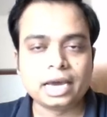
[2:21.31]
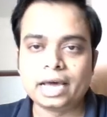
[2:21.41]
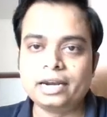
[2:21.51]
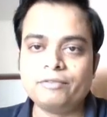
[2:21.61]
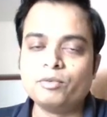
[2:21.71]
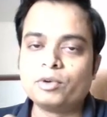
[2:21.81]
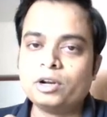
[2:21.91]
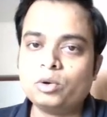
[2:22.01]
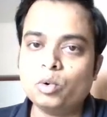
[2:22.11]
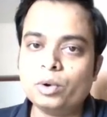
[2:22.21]
and if you want
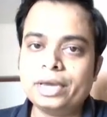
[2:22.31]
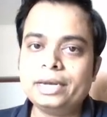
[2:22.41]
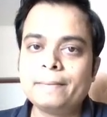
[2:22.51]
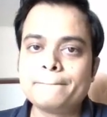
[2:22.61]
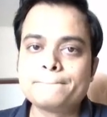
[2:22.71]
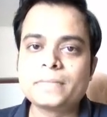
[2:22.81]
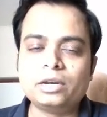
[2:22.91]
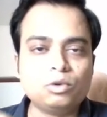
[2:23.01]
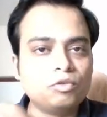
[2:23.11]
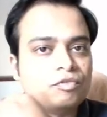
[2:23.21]
to go ahead
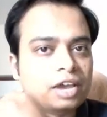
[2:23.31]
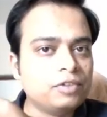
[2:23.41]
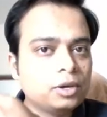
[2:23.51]
and do five